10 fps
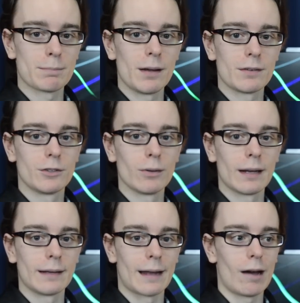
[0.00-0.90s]
speeds do let
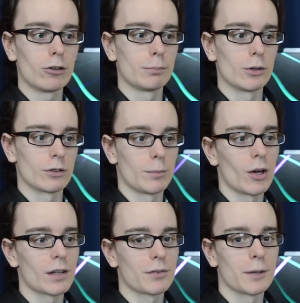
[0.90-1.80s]
it down, but to be
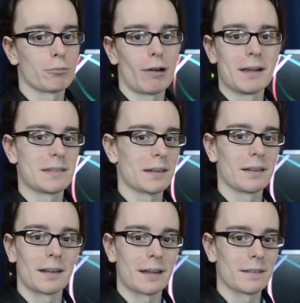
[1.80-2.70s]
honest, for the price of
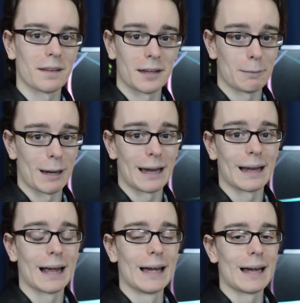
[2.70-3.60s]
that, that you're
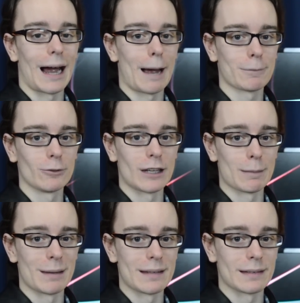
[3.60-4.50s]
paying, absolutely
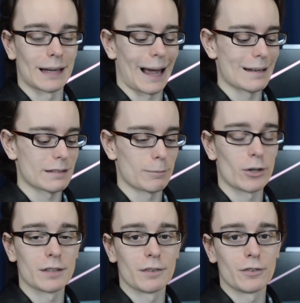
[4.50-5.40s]
amazing. And to be
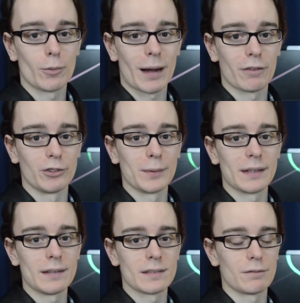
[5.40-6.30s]
honest, if you buy a few of
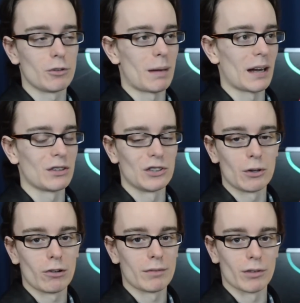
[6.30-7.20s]
these, if you buy
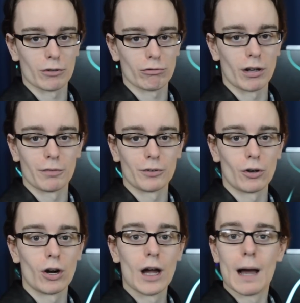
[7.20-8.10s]
two or even three or
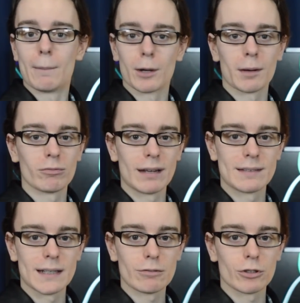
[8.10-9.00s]
four, put them in RAID
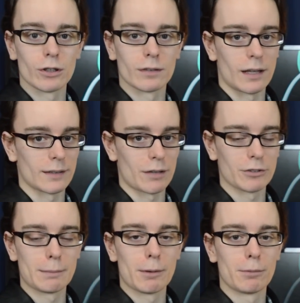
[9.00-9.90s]
zero. That'll
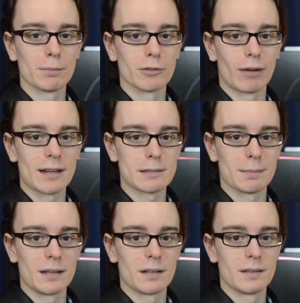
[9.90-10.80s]
definitely bump up the write
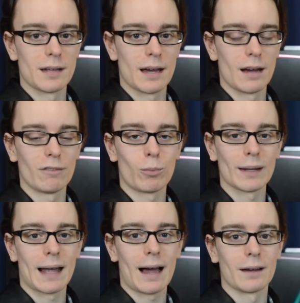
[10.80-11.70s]
speed, and uh,
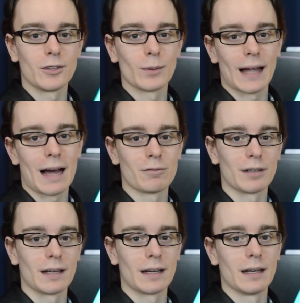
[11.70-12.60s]
voila, you'll have
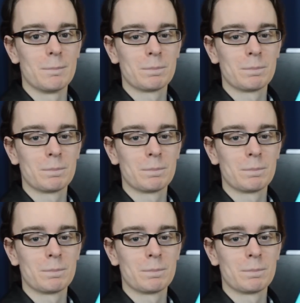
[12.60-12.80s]
uh,